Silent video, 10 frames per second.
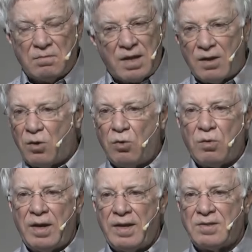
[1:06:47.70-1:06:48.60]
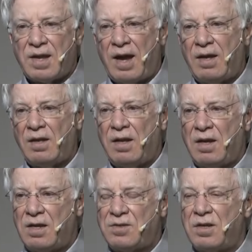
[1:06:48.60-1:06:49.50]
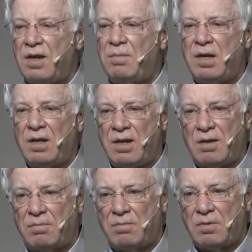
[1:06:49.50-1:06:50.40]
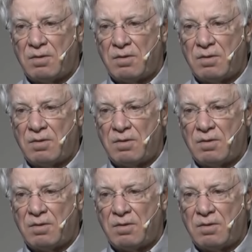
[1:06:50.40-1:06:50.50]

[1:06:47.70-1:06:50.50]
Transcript: That low grade anxiety is inhibiting him